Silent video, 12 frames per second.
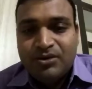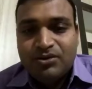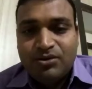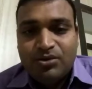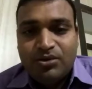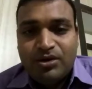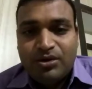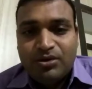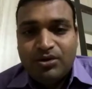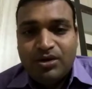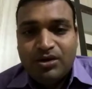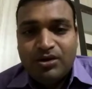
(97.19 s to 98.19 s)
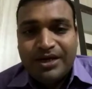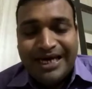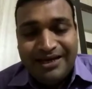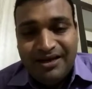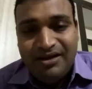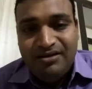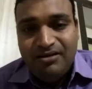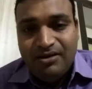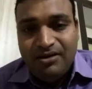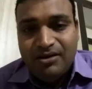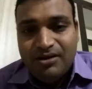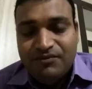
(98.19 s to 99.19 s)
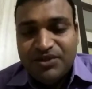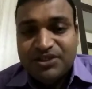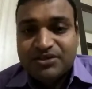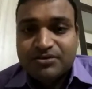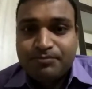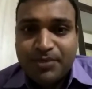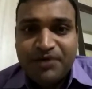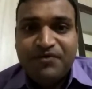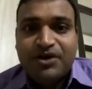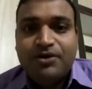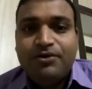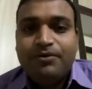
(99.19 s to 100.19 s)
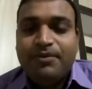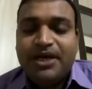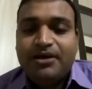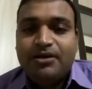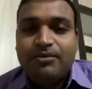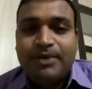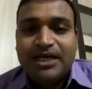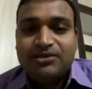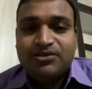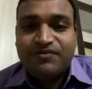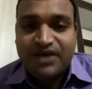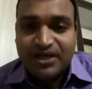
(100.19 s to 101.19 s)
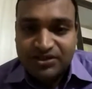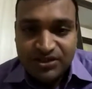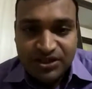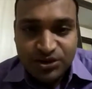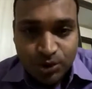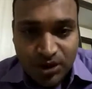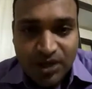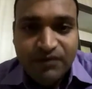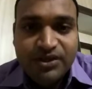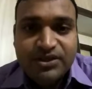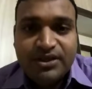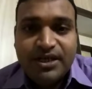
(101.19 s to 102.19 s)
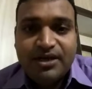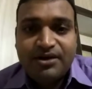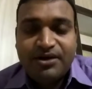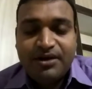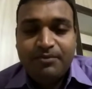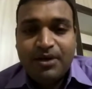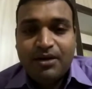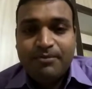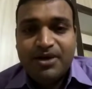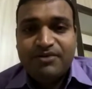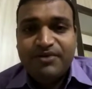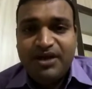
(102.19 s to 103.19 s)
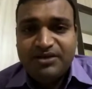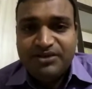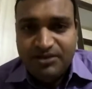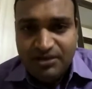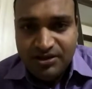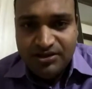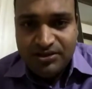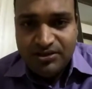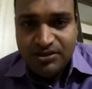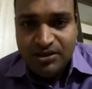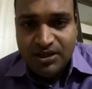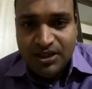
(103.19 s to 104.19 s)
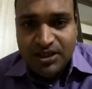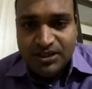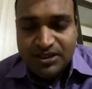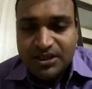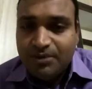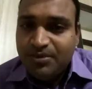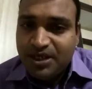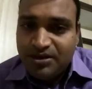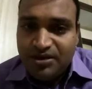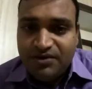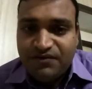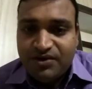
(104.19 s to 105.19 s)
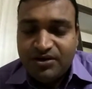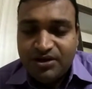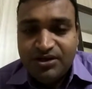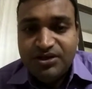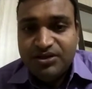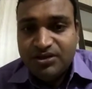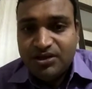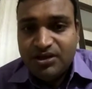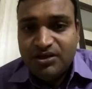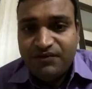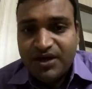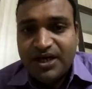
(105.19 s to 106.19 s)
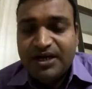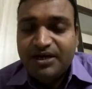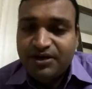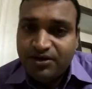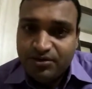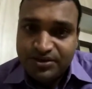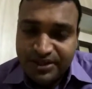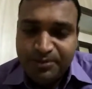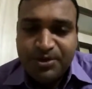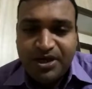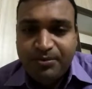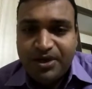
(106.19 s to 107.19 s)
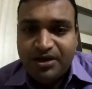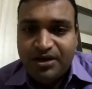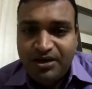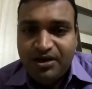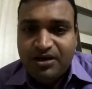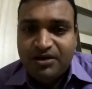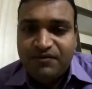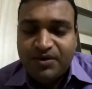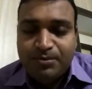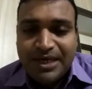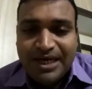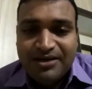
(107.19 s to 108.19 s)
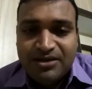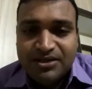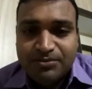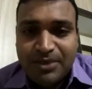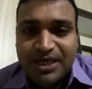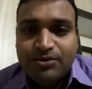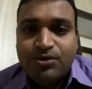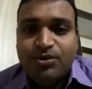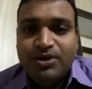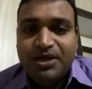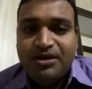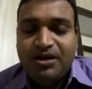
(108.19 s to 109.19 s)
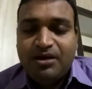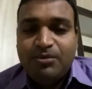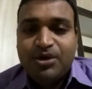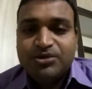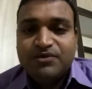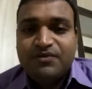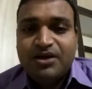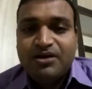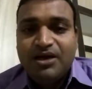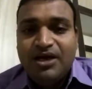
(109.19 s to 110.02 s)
to around 18, which is perfectly to maintain the balance of acids and sugar levels in a grape. But whereas in this is completely different. In this, if I get into the same grape in India, if I plant this plant grown in India, because of the